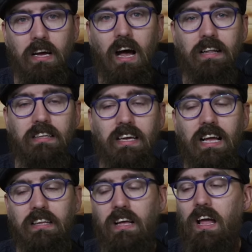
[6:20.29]
And the thing
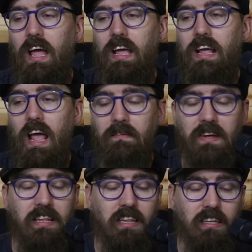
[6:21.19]
is, he if
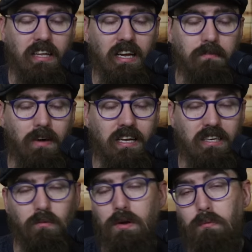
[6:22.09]
he's the kind of
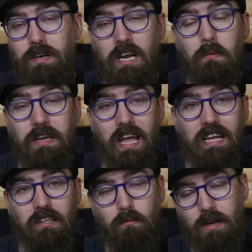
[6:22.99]
manager which we know he
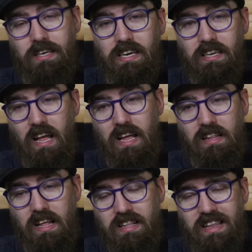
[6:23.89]
is, which he is
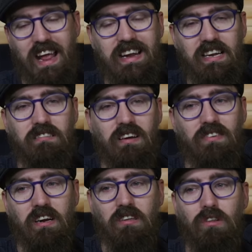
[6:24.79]
data
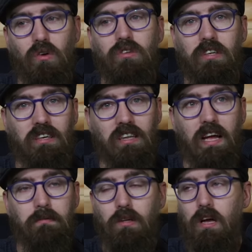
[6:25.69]
driven and looks at
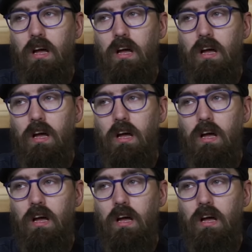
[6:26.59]
clips